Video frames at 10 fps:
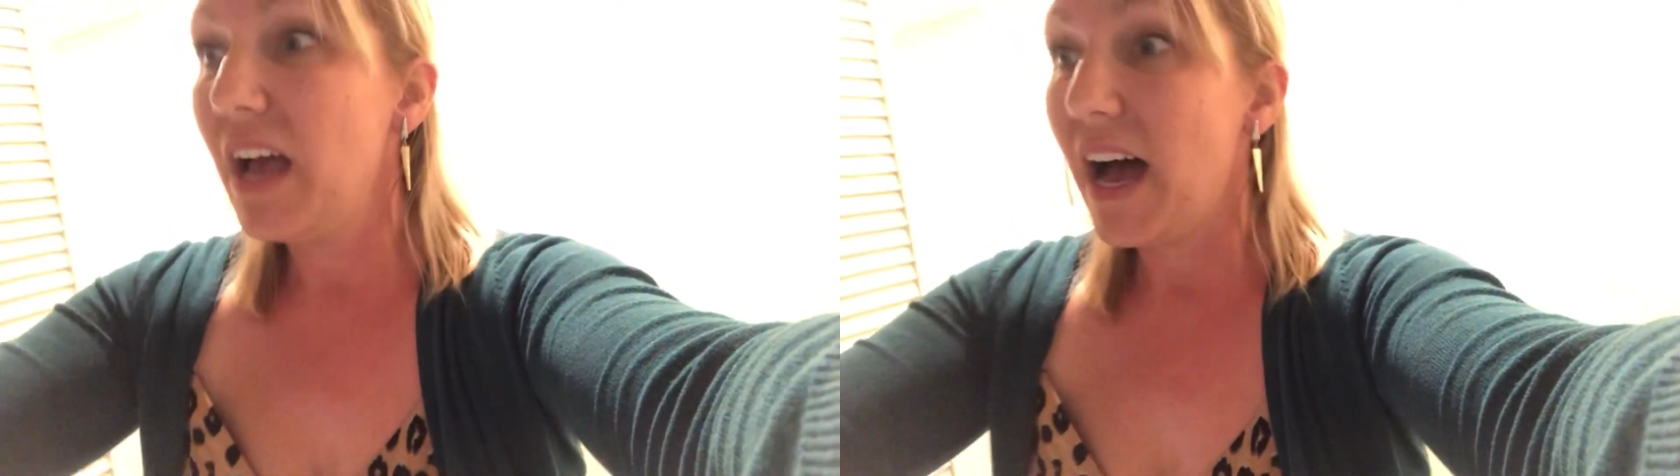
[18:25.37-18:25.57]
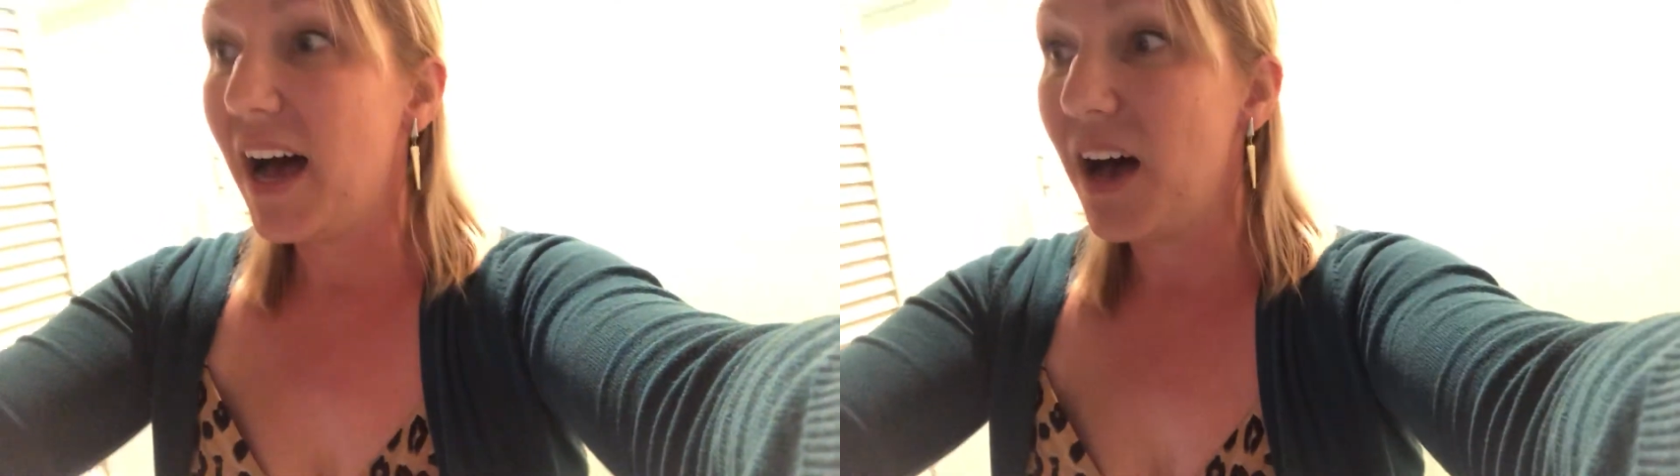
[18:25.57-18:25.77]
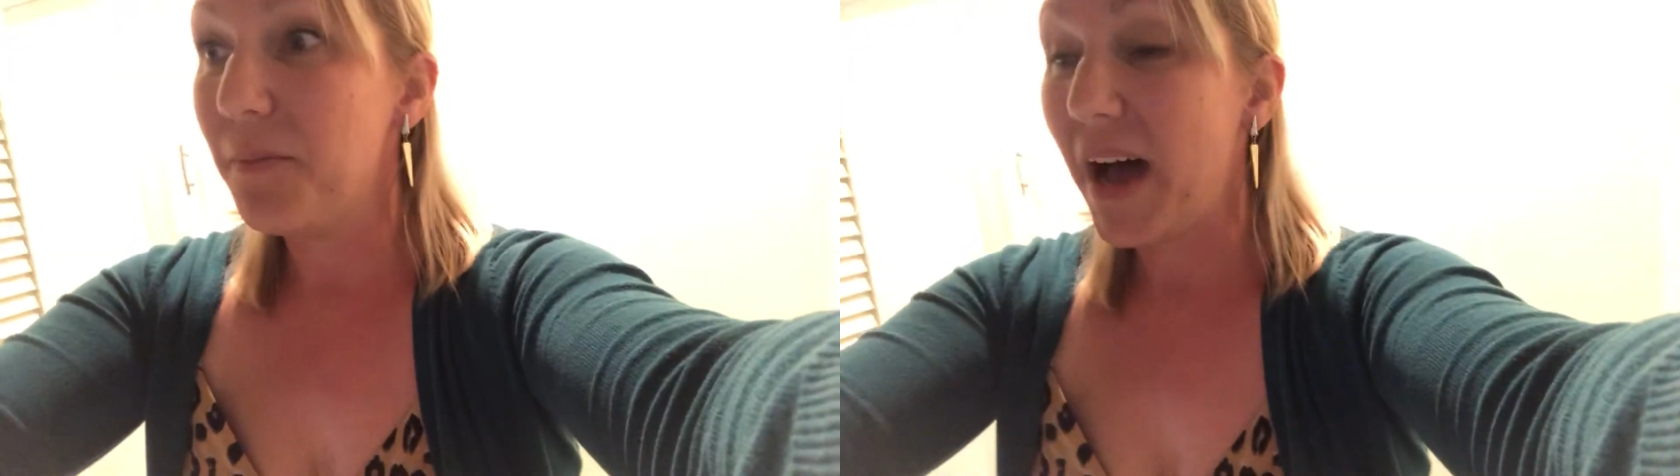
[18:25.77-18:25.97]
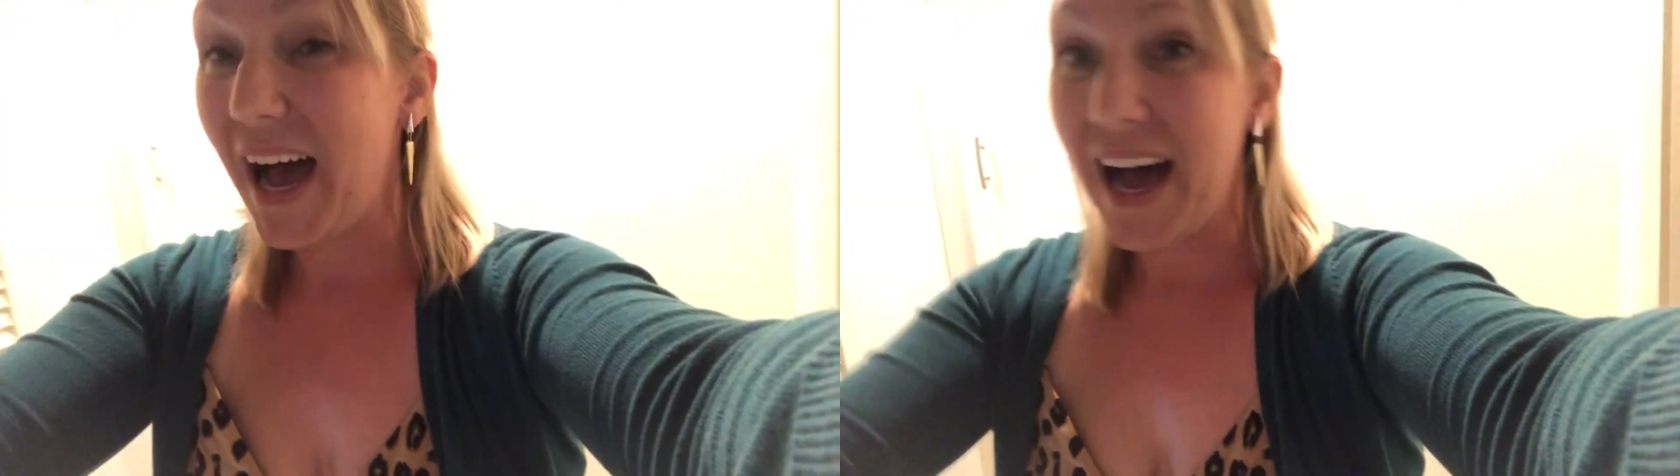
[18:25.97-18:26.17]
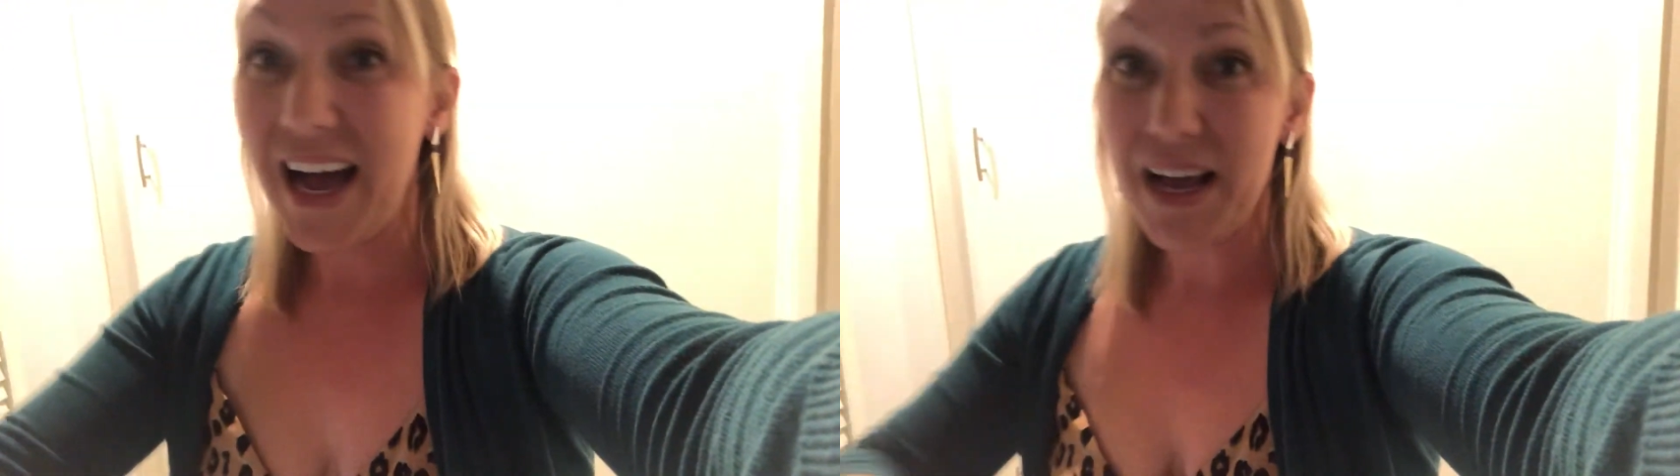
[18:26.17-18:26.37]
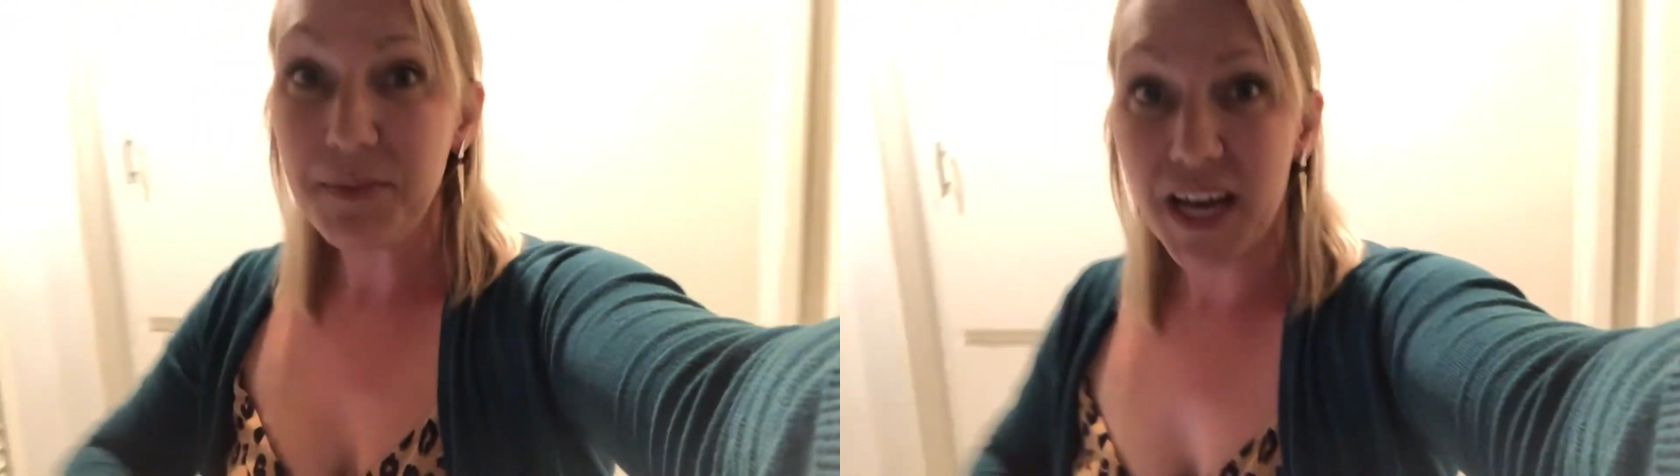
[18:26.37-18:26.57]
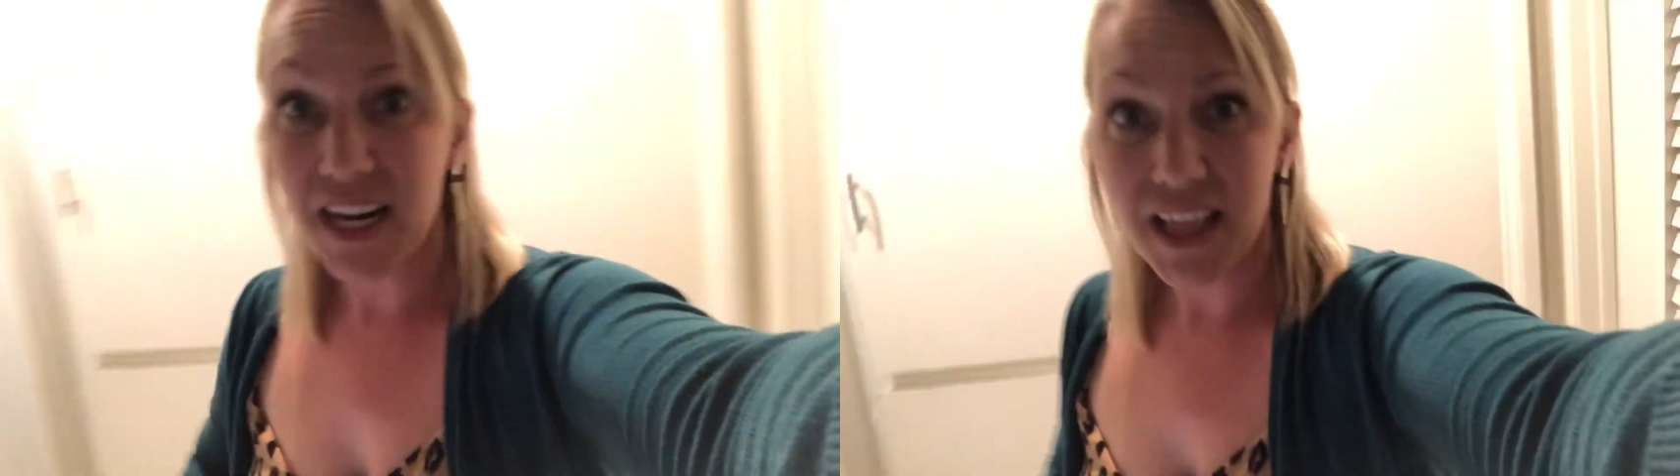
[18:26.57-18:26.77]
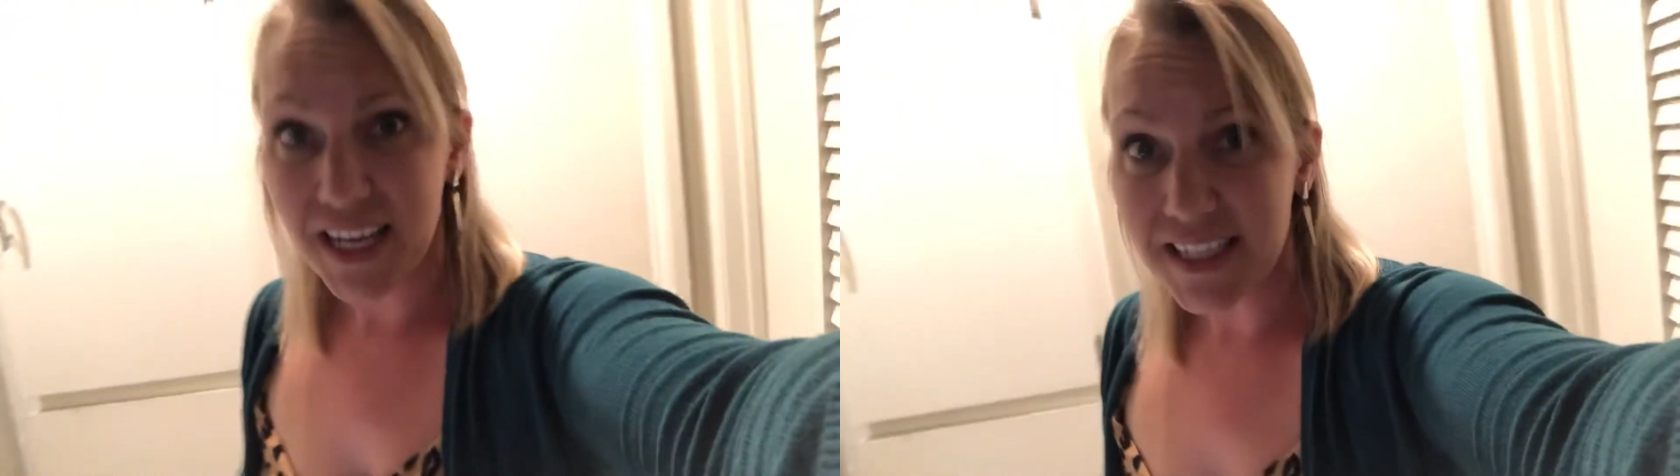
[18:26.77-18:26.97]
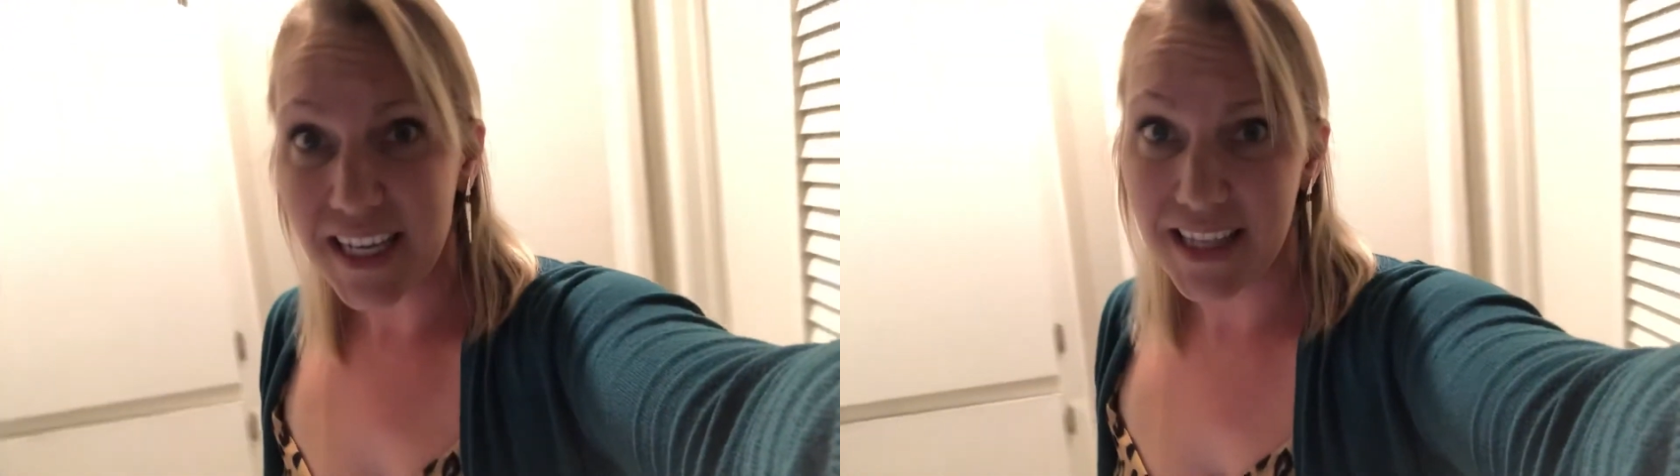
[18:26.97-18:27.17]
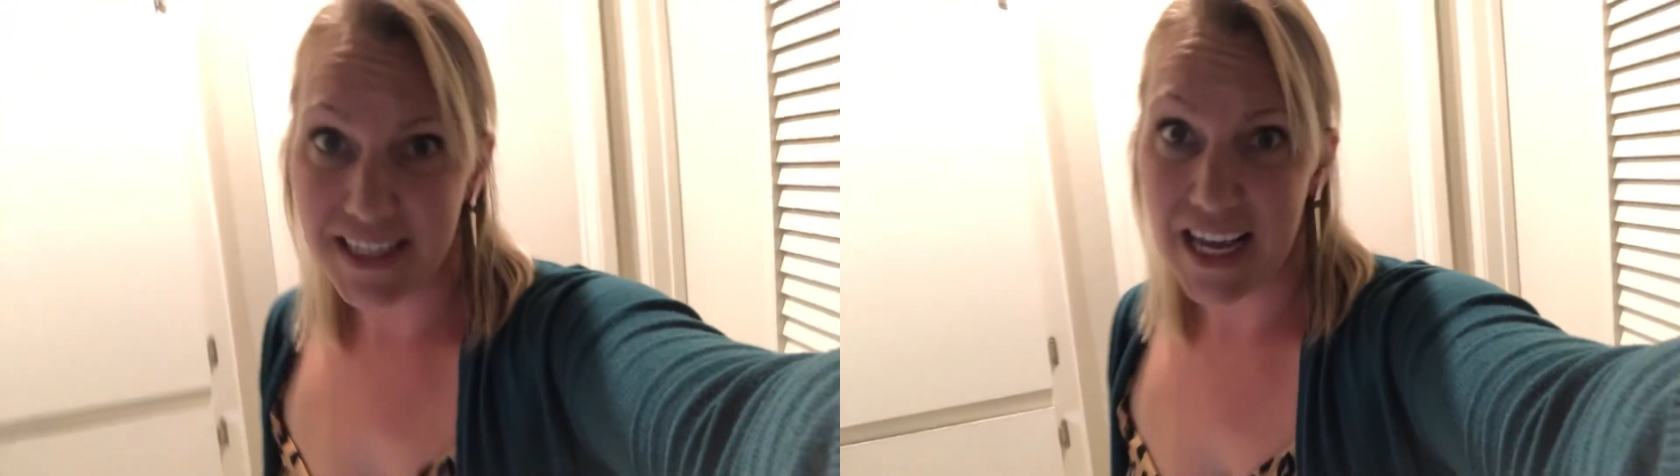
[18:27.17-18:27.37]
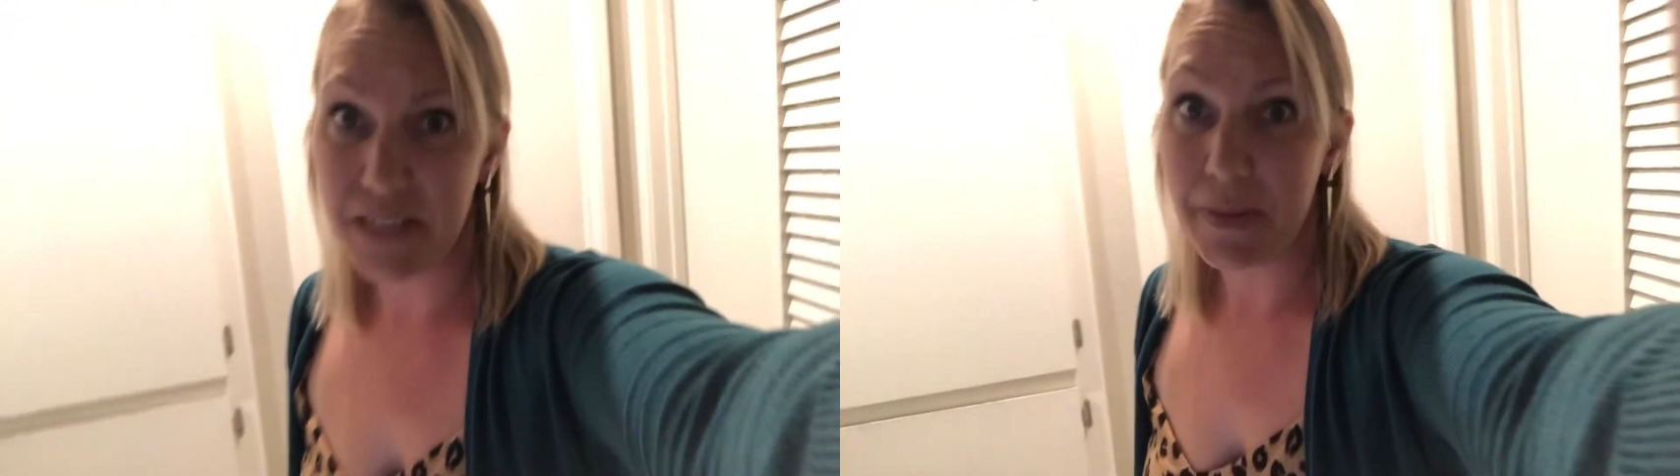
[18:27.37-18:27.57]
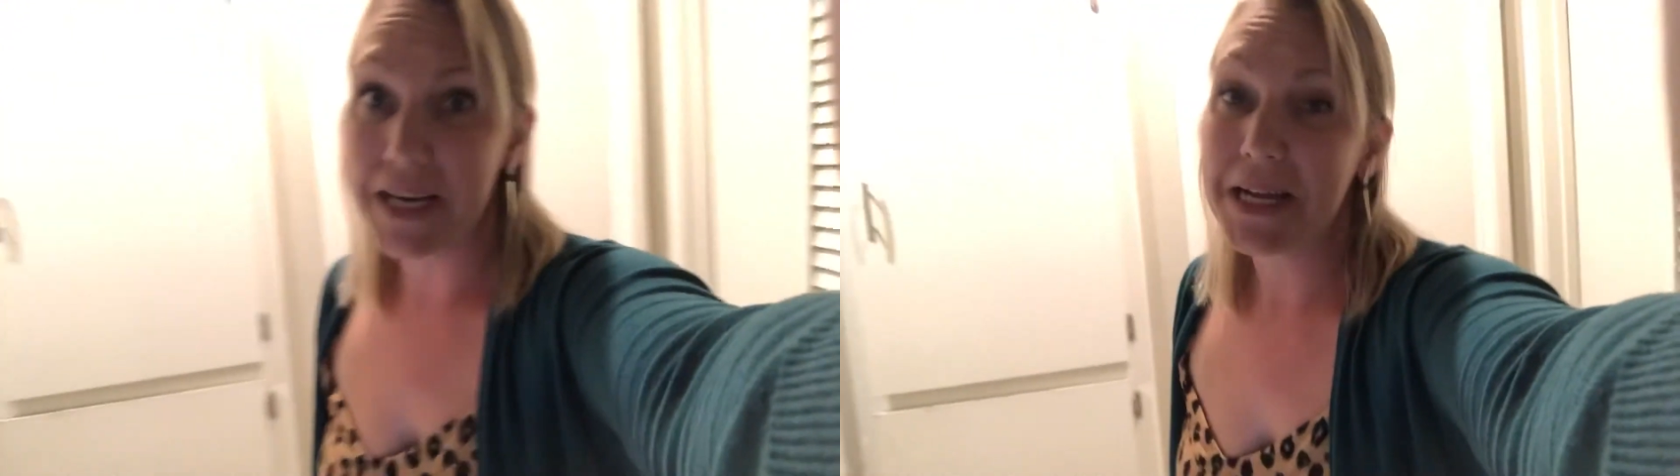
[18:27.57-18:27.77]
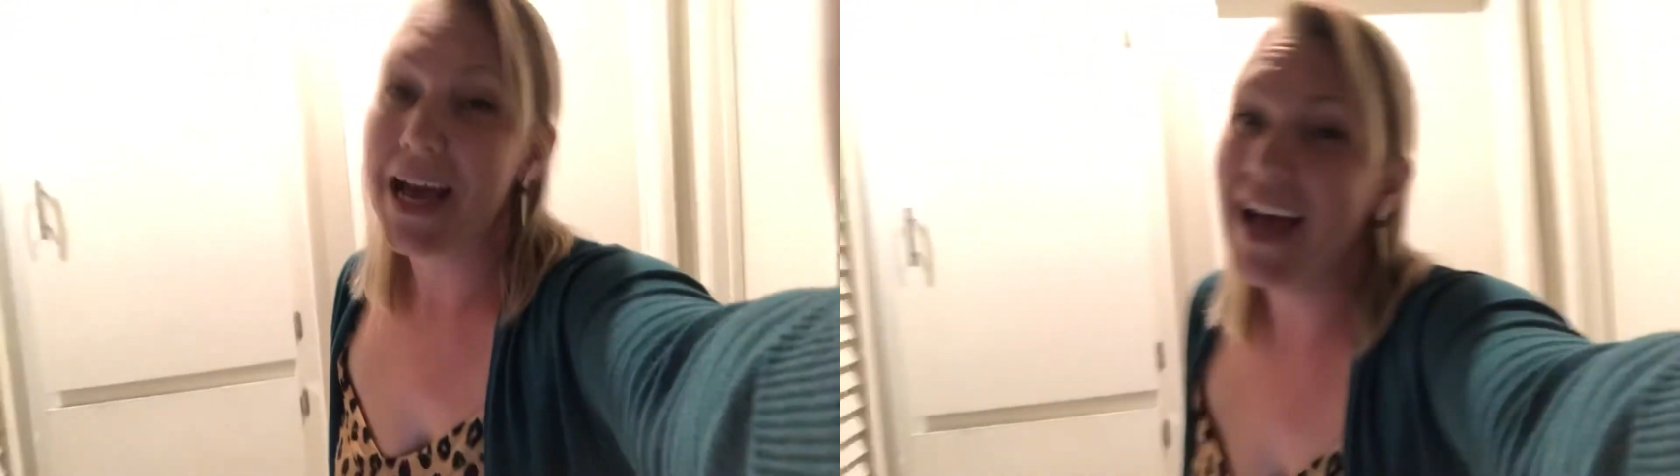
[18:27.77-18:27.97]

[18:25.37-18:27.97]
I'm kind of lazy in this aspect.